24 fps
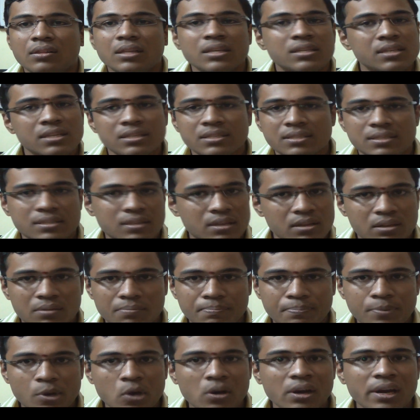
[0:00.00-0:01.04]
this is
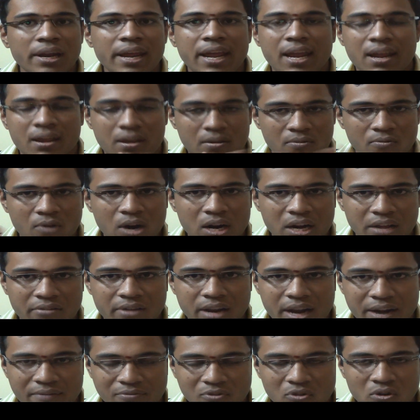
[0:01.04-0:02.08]
purely
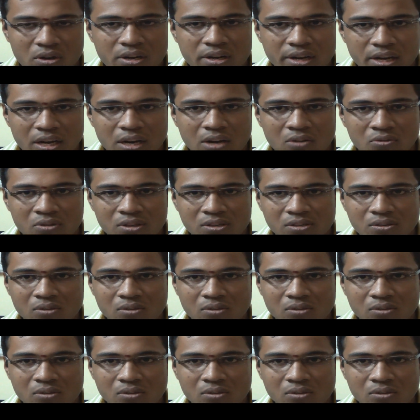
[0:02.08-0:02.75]
whatever I told till now.